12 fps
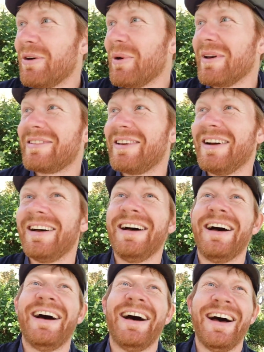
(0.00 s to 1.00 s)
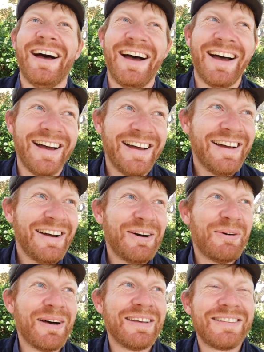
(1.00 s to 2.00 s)
was
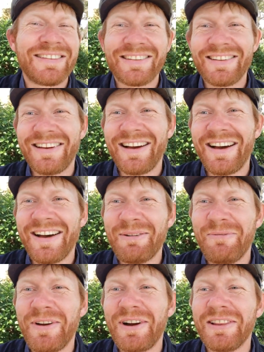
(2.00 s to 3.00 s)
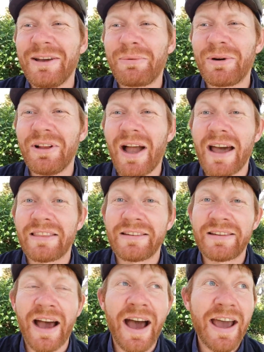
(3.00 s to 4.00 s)
was very liberal at the
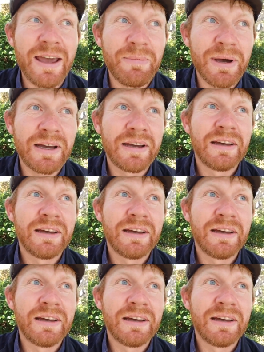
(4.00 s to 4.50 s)
time.